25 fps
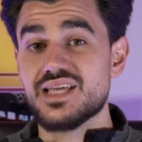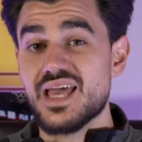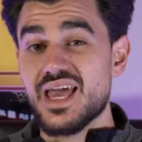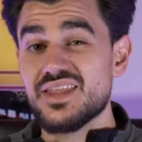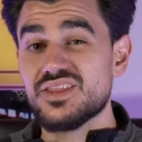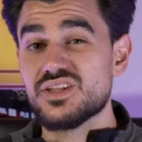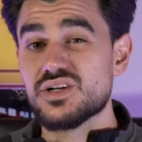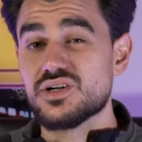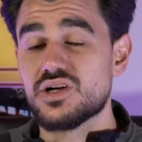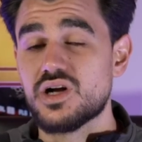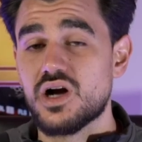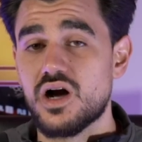and
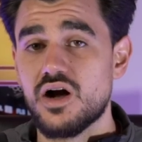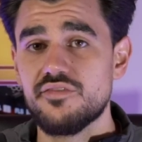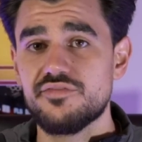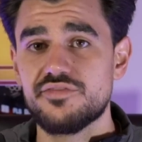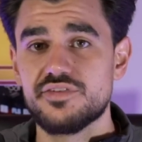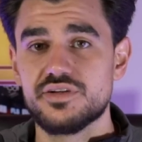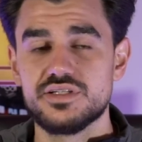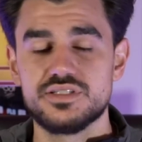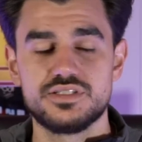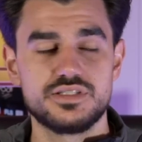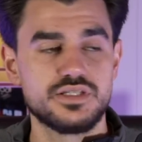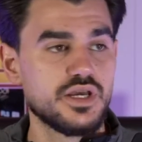their
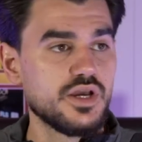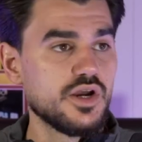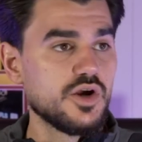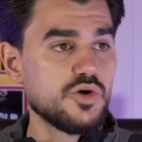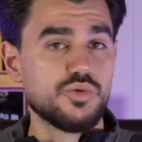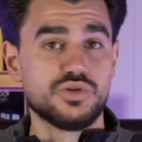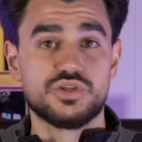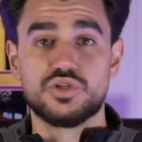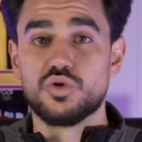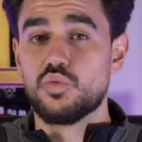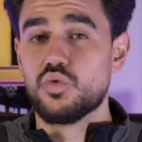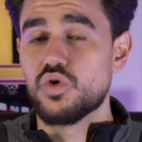confidence
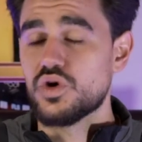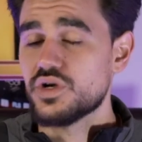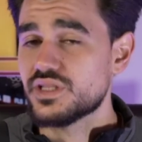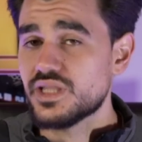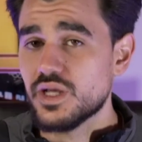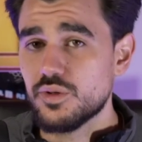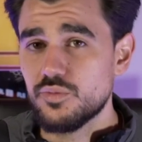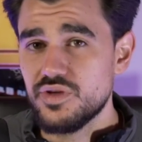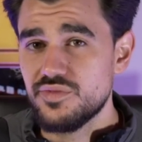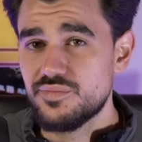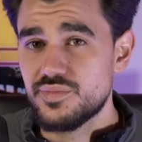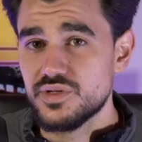with the work
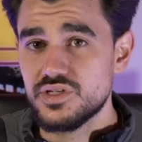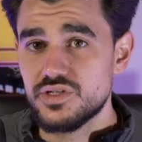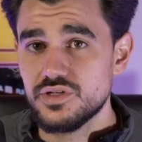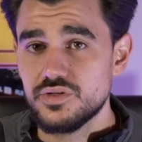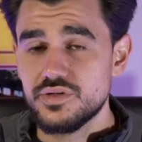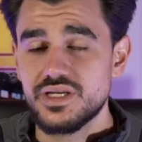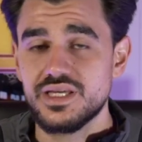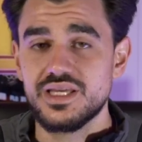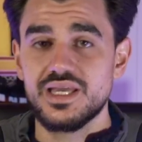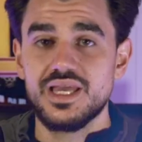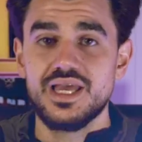that we've been doing